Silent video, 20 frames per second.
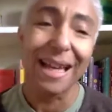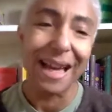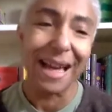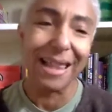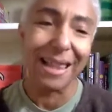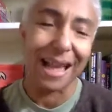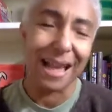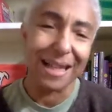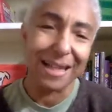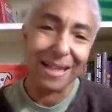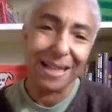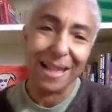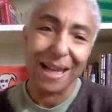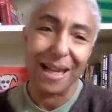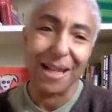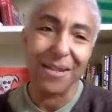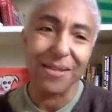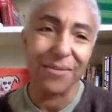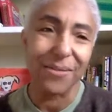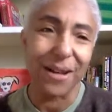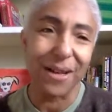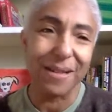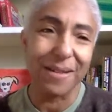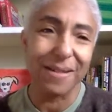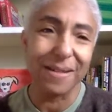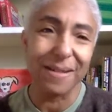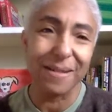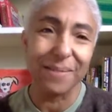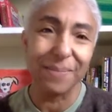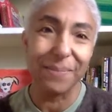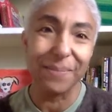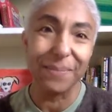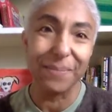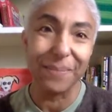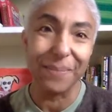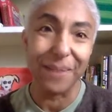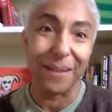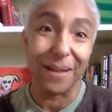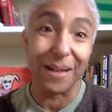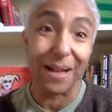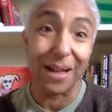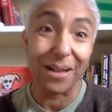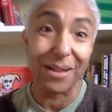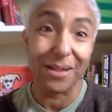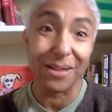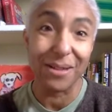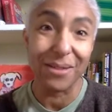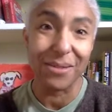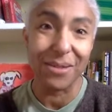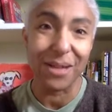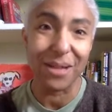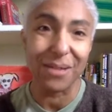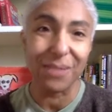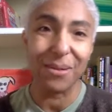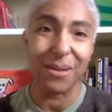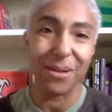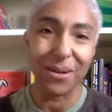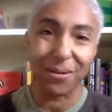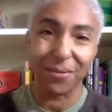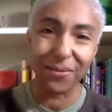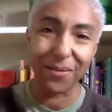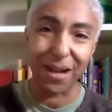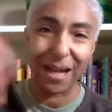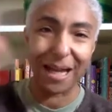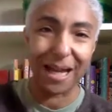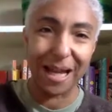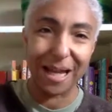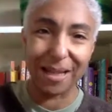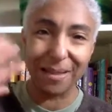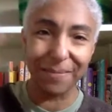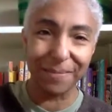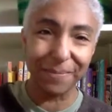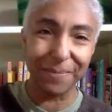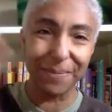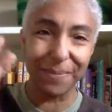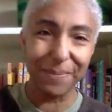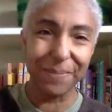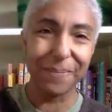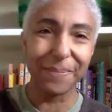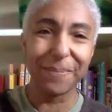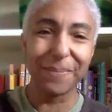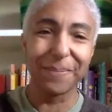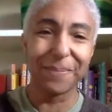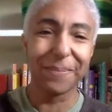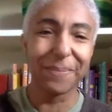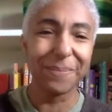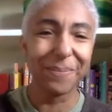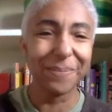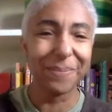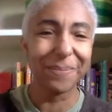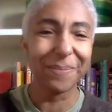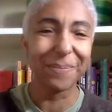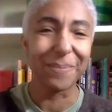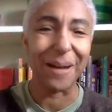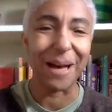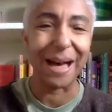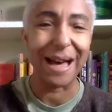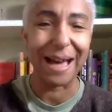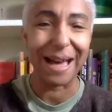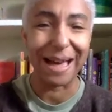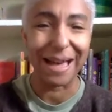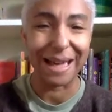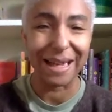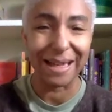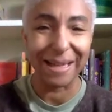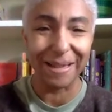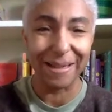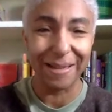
And that's the end, friends. I'll see you next week on Friday. Bye.